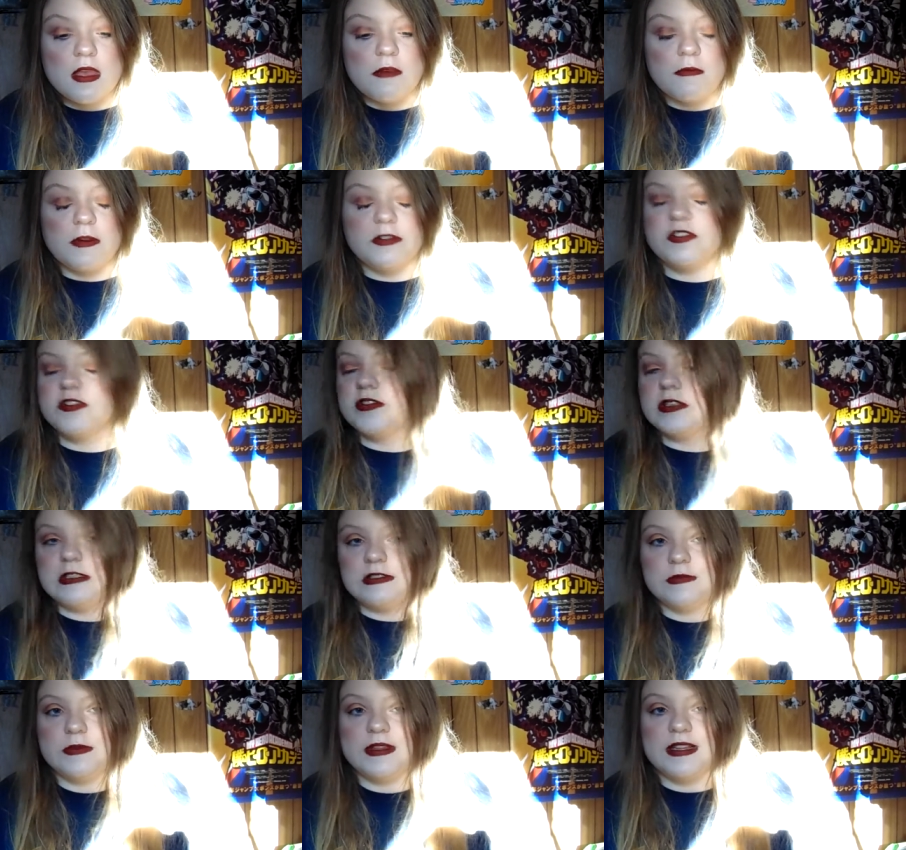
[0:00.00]
Which
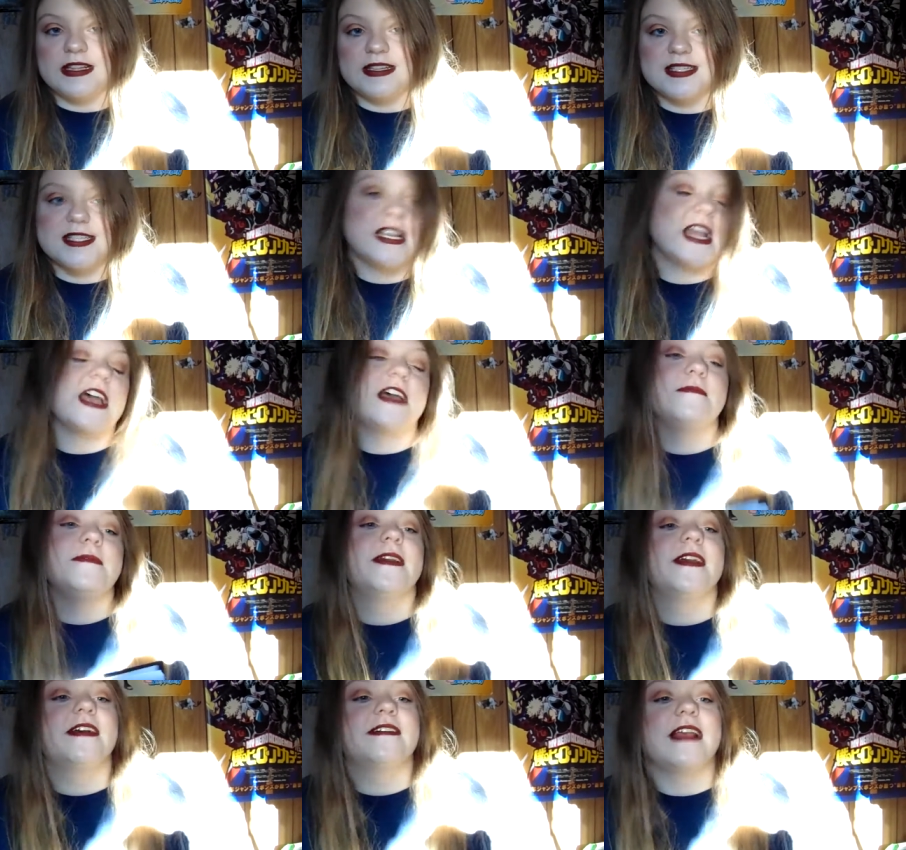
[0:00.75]
is really
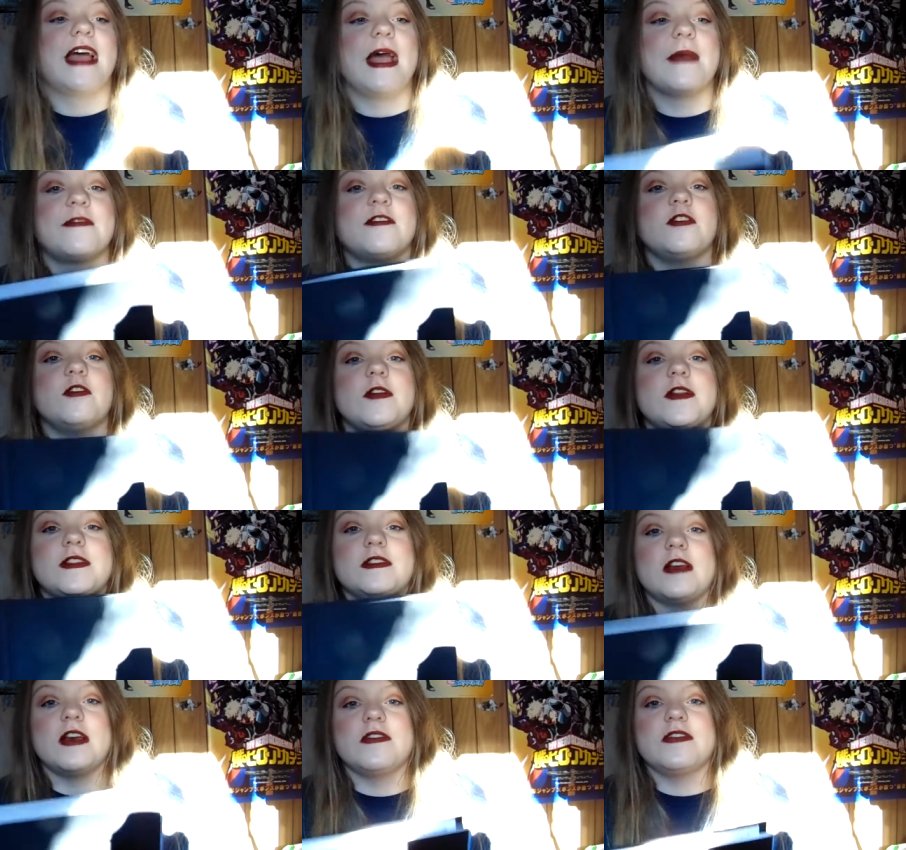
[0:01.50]
sad because I
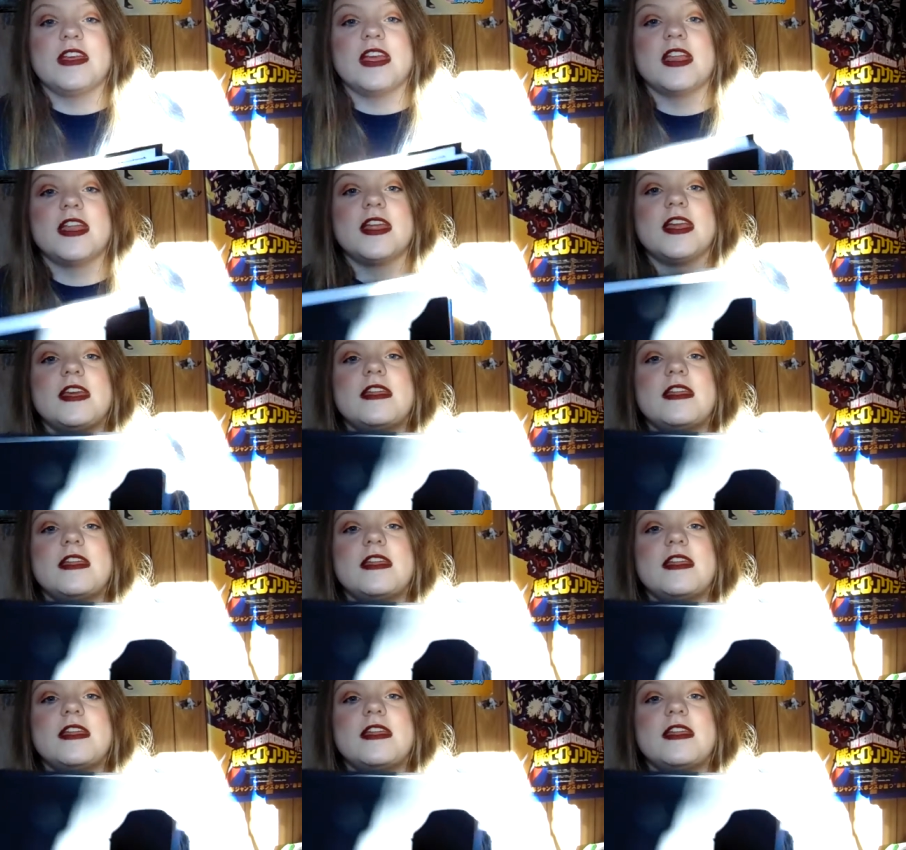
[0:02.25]
absolutely loved getting